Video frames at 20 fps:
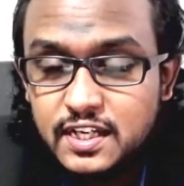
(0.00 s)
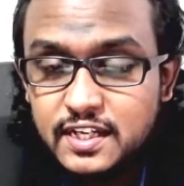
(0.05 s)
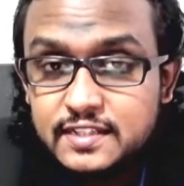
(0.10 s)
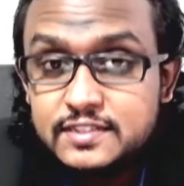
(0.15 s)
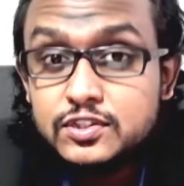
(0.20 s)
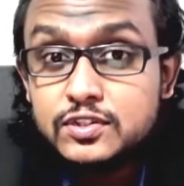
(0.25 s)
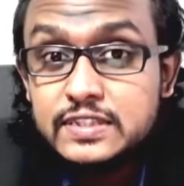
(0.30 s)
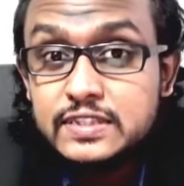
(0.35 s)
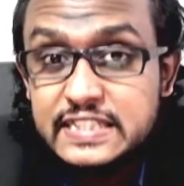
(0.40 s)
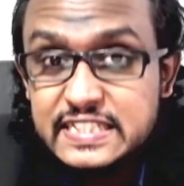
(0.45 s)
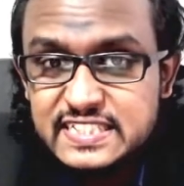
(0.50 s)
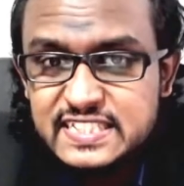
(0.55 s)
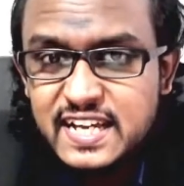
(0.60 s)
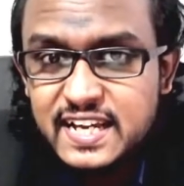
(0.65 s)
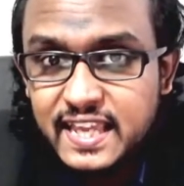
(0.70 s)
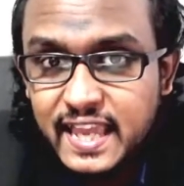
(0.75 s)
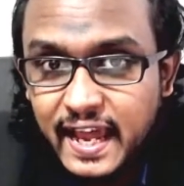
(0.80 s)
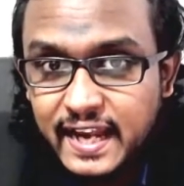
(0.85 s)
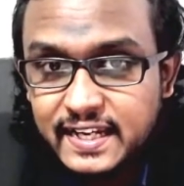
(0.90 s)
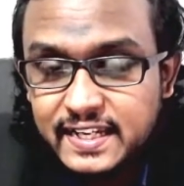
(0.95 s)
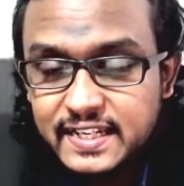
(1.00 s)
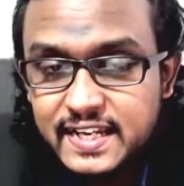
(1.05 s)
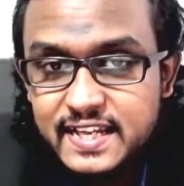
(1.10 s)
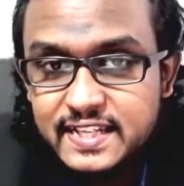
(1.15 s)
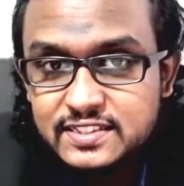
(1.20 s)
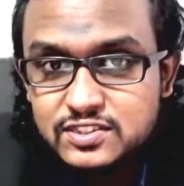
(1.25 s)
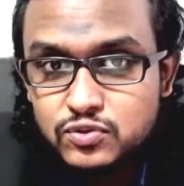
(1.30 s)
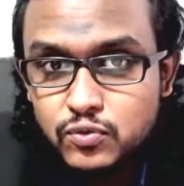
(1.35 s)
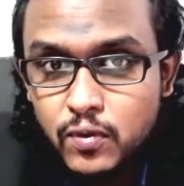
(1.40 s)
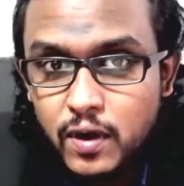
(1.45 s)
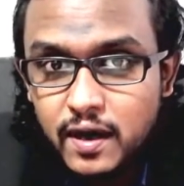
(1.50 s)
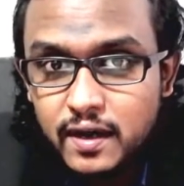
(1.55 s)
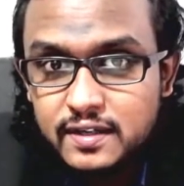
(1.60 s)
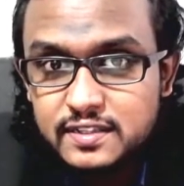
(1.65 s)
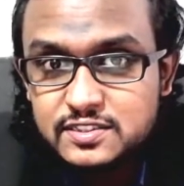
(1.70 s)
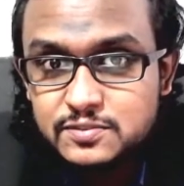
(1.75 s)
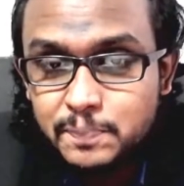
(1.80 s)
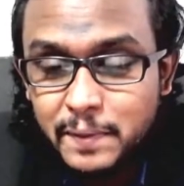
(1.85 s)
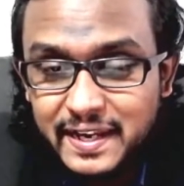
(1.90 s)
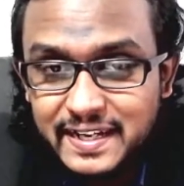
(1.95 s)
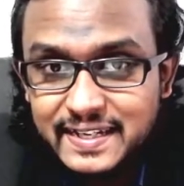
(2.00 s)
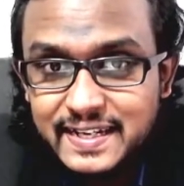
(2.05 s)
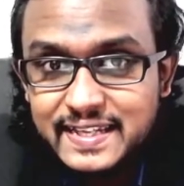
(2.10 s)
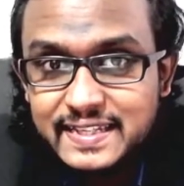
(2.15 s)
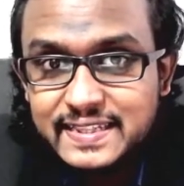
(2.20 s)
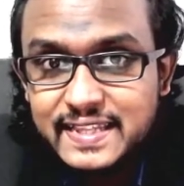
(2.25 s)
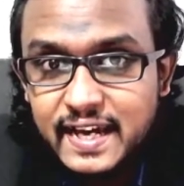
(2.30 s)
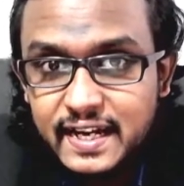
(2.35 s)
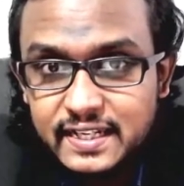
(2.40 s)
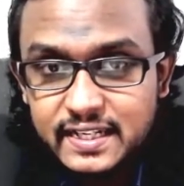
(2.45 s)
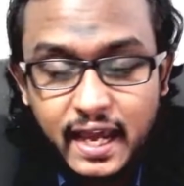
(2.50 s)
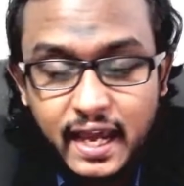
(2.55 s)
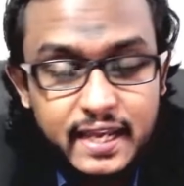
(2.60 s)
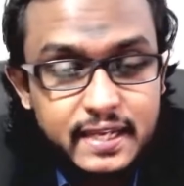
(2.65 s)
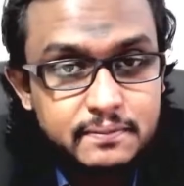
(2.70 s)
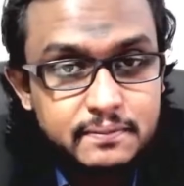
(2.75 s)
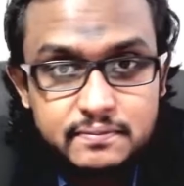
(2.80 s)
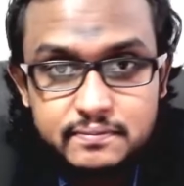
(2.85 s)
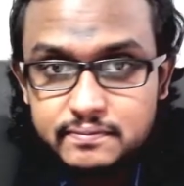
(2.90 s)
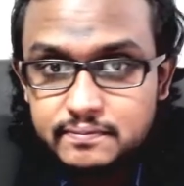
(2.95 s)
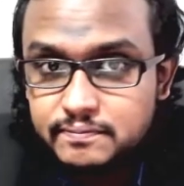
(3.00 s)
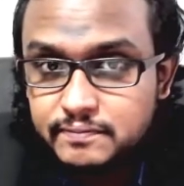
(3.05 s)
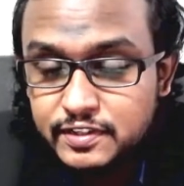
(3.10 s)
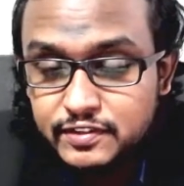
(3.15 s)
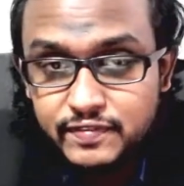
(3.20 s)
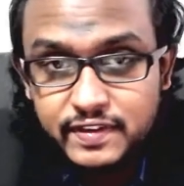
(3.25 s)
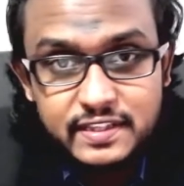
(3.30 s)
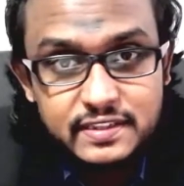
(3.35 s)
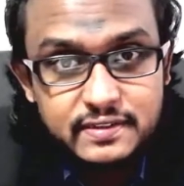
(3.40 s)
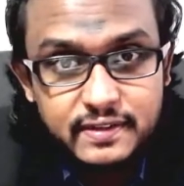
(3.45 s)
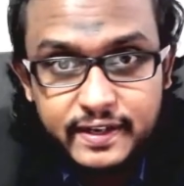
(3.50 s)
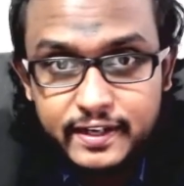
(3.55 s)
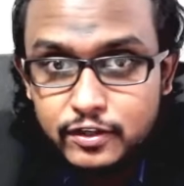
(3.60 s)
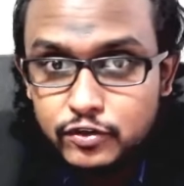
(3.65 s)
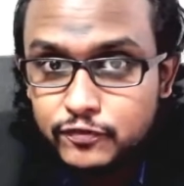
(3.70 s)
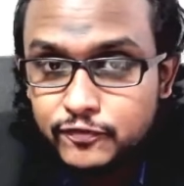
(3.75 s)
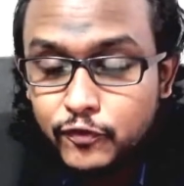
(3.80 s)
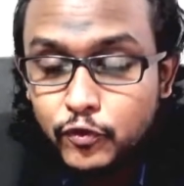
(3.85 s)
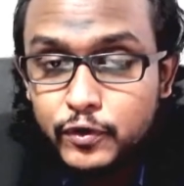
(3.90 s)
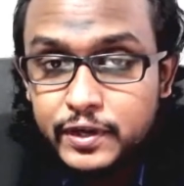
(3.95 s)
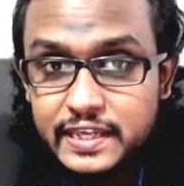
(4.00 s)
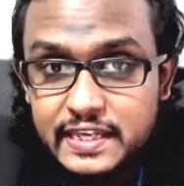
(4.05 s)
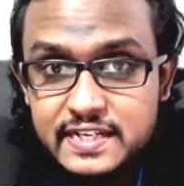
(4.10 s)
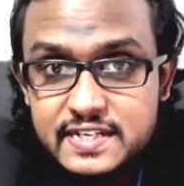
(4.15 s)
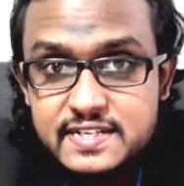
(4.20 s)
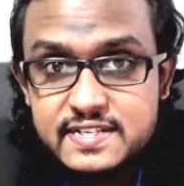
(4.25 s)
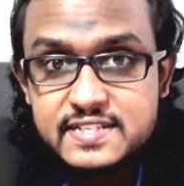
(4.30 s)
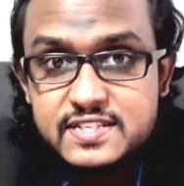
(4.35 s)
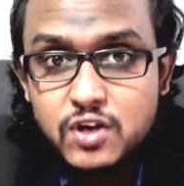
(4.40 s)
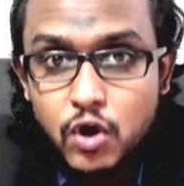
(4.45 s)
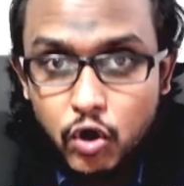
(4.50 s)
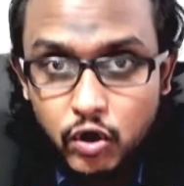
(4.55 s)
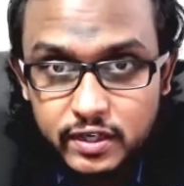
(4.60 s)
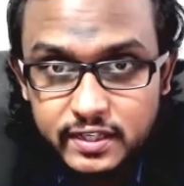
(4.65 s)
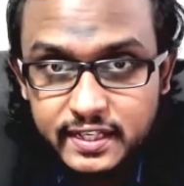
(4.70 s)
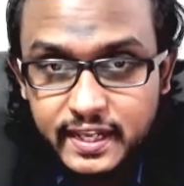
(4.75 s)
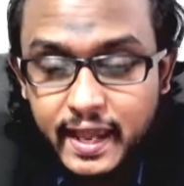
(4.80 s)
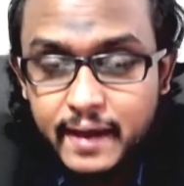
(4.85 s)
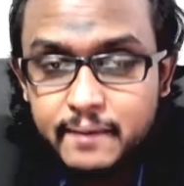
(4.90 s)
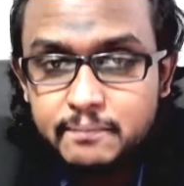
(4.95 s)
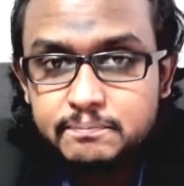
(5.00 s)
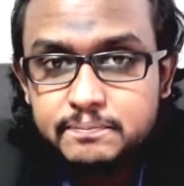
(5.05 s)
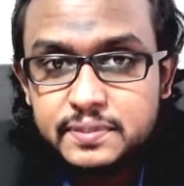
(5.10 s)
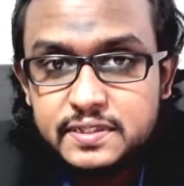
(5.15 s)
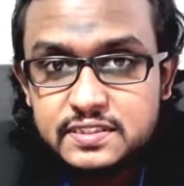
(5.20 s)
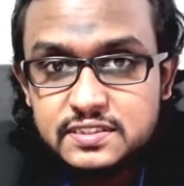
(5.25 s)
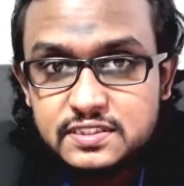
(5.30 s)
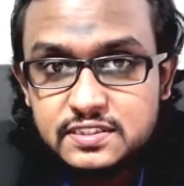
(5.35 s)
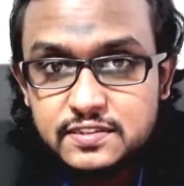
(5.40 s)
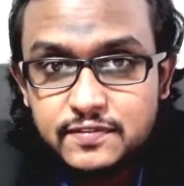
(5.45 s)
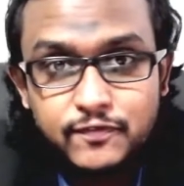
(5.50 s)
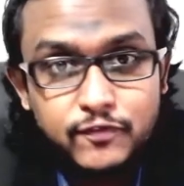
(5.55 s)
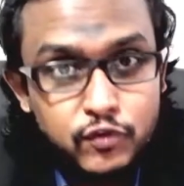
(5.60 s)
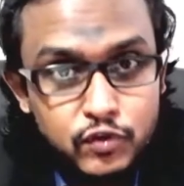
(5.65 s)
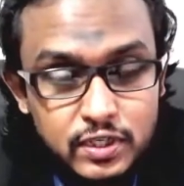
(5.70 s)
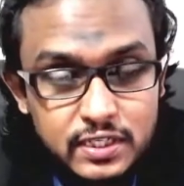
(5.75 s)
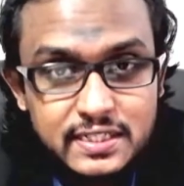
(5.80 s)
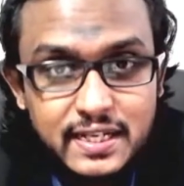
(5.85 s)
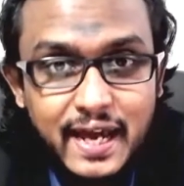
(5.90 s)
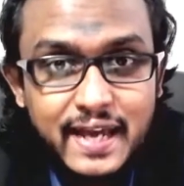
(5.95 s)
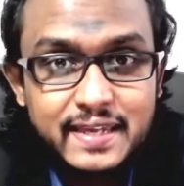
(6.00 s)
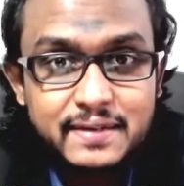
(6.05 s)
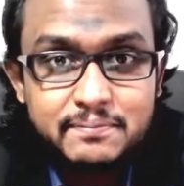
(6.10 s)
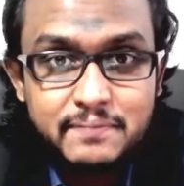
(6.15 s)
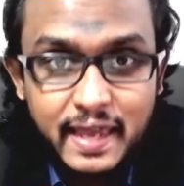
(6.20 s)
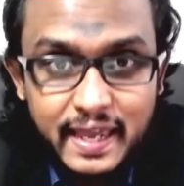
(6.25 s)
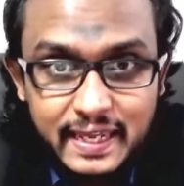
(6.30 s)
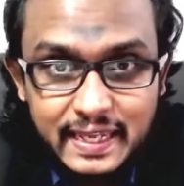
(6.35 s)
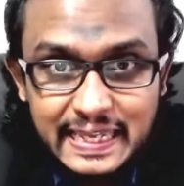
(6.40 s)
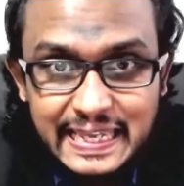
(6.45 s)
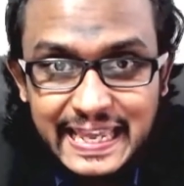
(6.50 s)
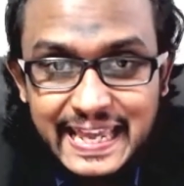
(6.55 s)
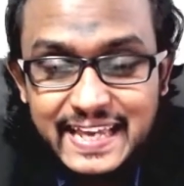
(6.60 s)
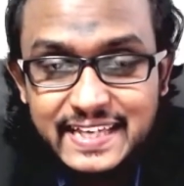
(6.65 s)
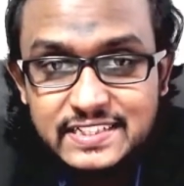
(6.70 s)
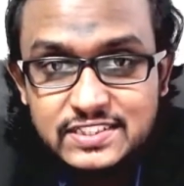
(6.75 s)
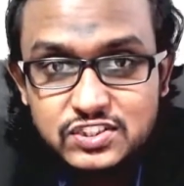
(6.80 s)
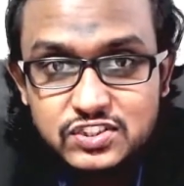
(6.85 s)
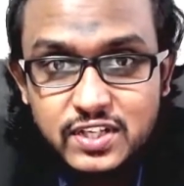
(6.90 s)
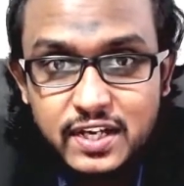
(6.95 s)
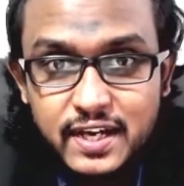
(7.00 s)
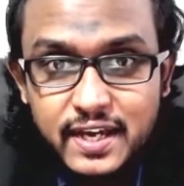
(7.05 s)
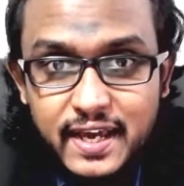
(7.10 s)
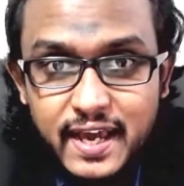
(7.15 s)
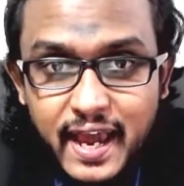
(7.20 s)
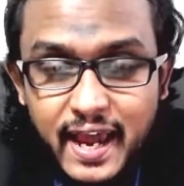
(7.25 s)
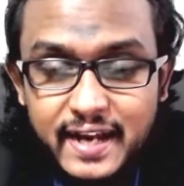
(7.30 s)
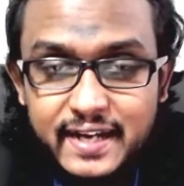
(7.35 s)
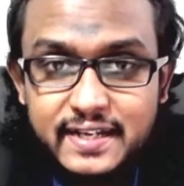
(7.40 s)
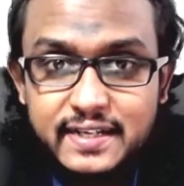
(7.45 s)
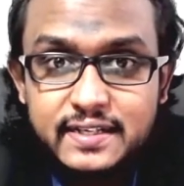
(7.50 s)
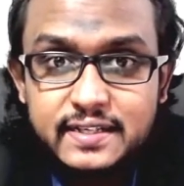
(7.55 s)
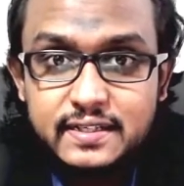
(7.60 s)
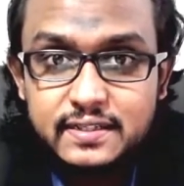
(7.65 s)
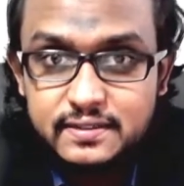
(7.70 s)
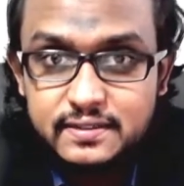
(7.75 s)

So these are candidates who are spending their time between 3 to 4 years on campus, full time, engaged, and